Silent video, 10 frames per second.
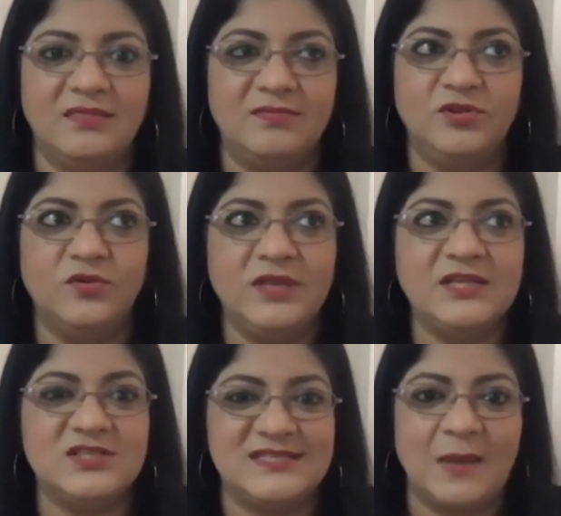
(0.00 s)
you
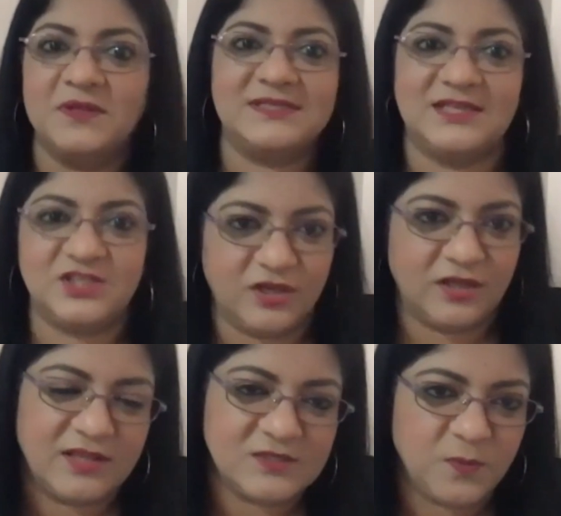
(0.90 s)
need double stitching
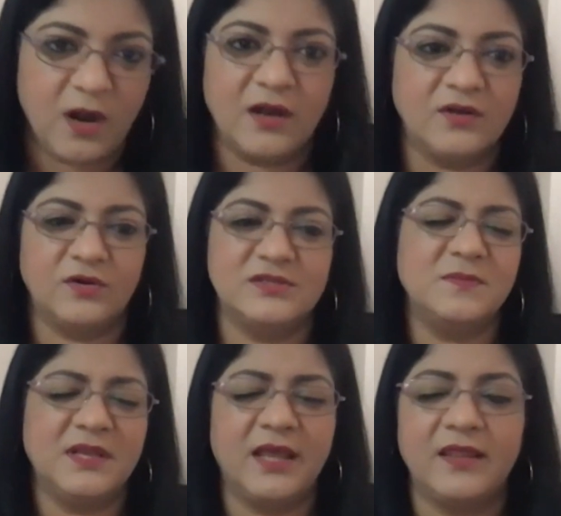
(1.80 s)
in this part or
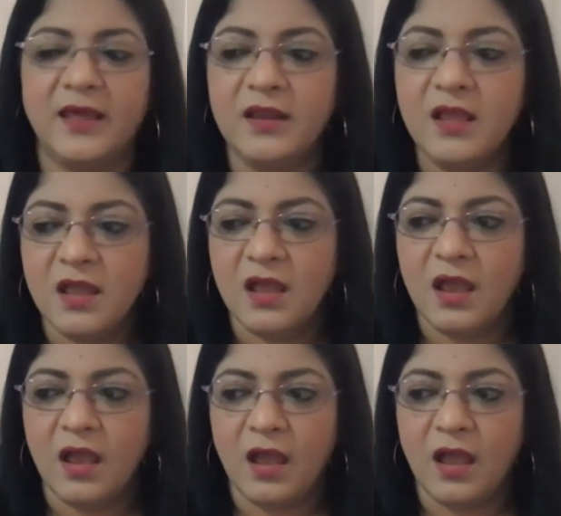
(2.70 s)
something like that.
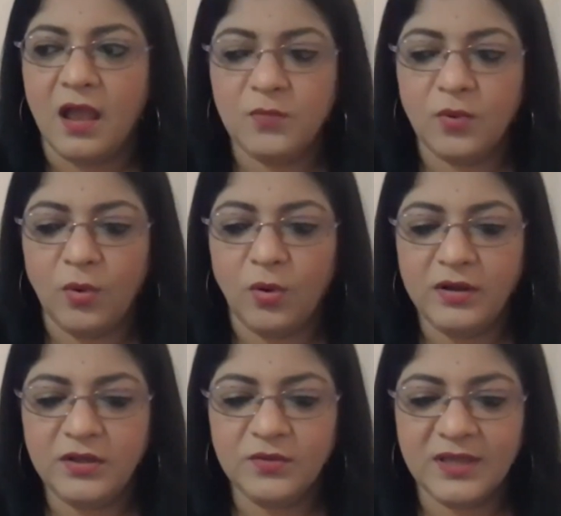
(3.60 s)

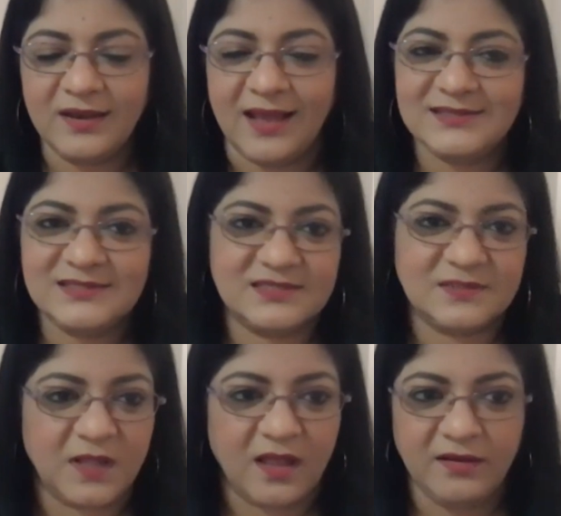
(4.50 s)
Or you can ask the
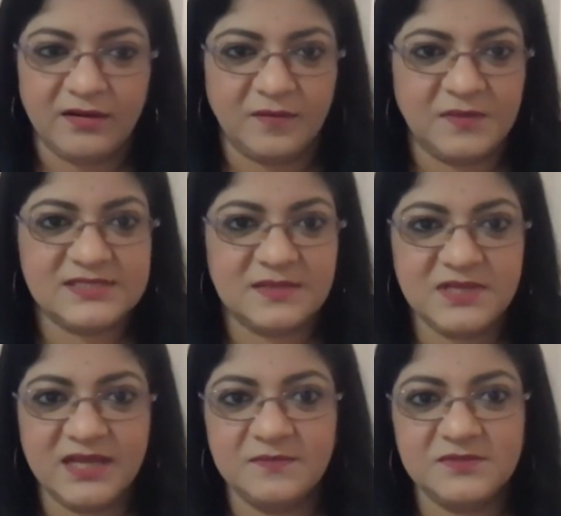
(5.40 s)
supplier. I mean,
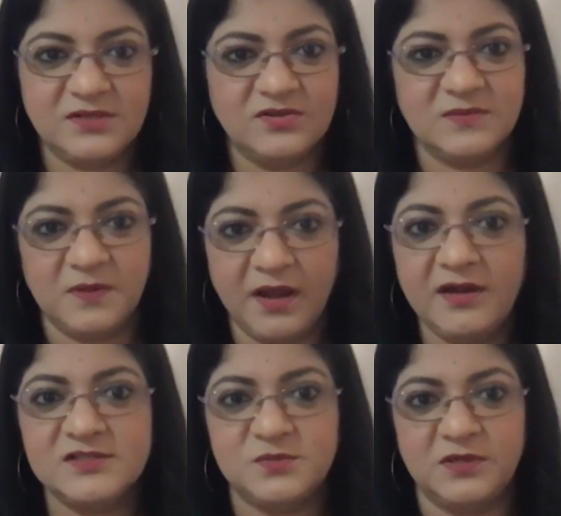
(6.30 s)
sometimes,
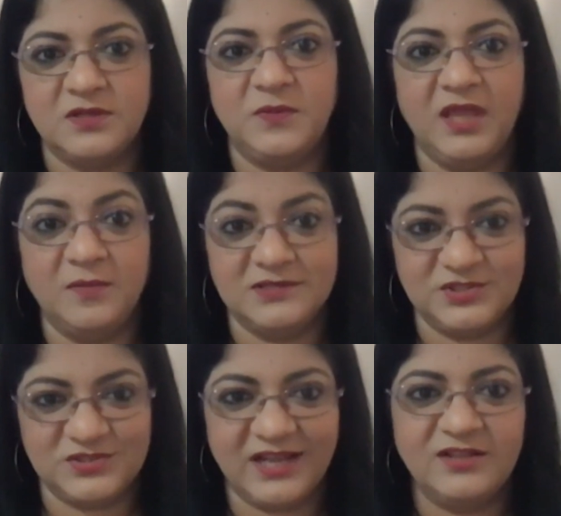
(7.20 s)
suppliers will be able to
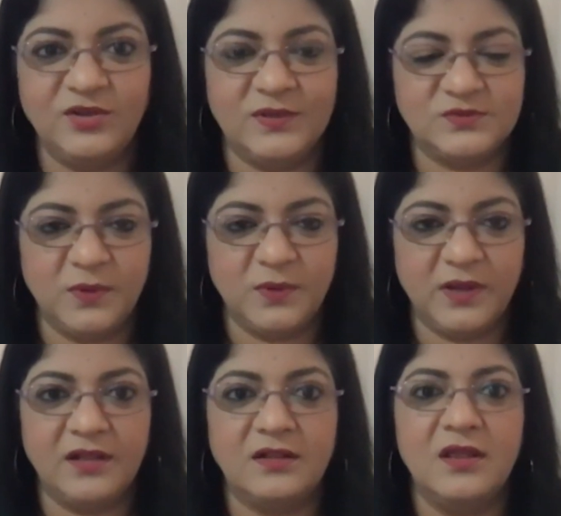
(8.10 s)
tell you as
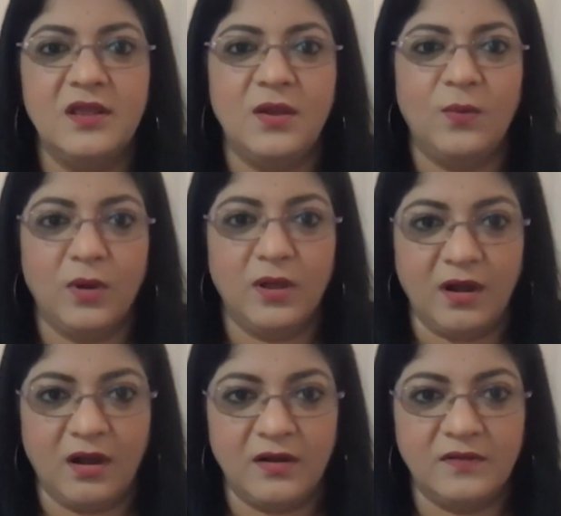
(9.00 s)
well what
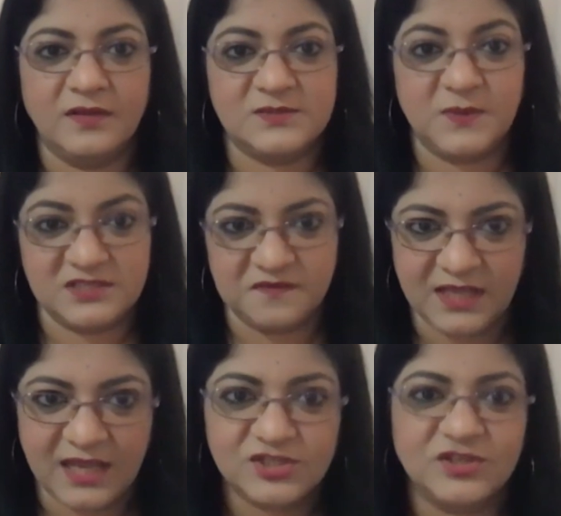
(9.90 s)
are the
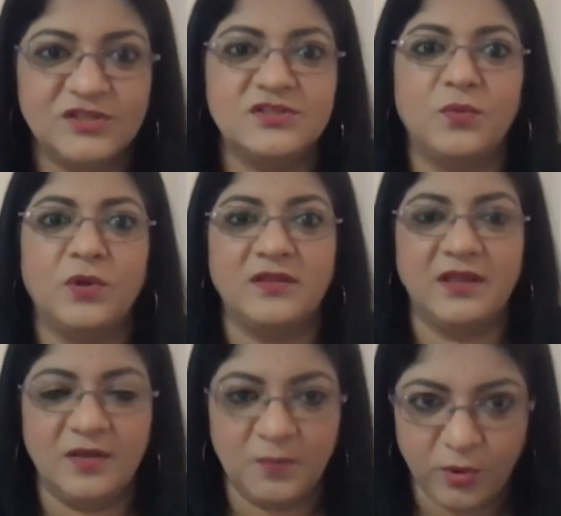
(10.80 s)
specifications or what are
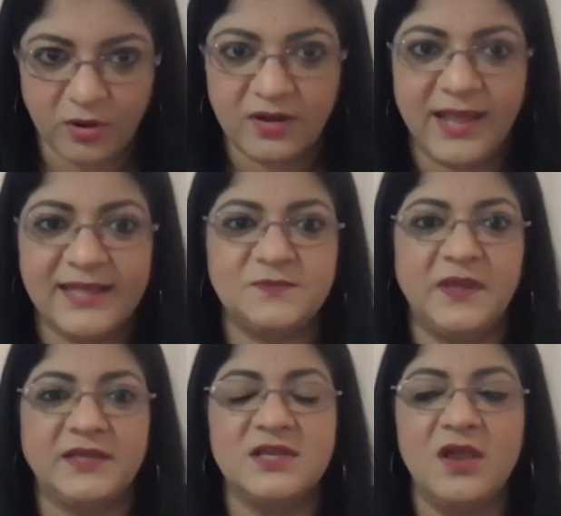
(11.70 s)
the important
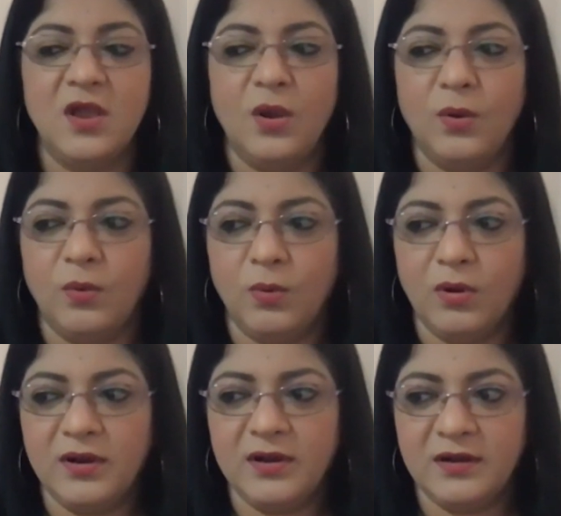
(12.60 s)
aspects.
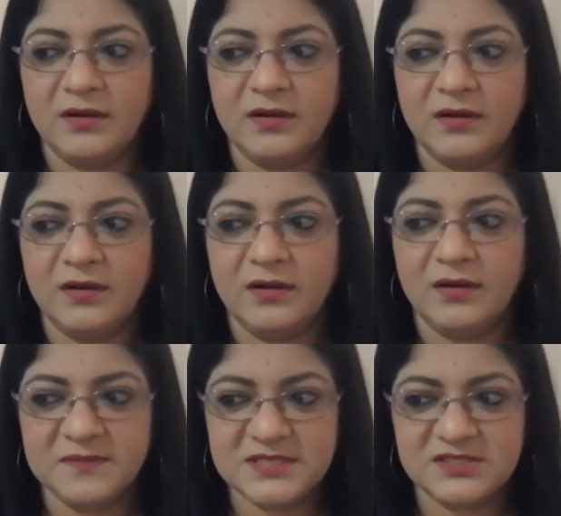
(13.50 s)
Or,
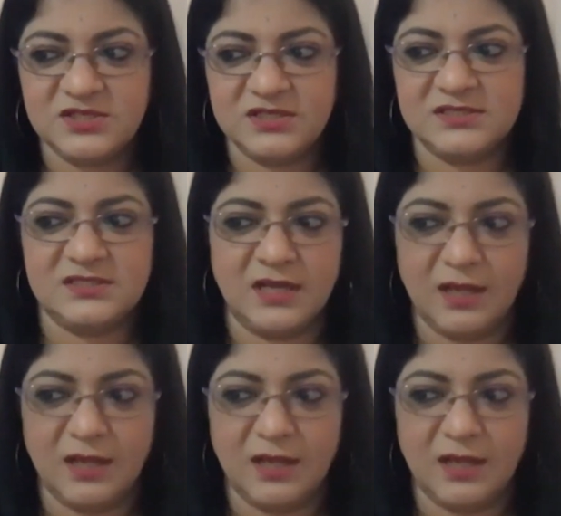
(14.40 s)
sometimes it's just,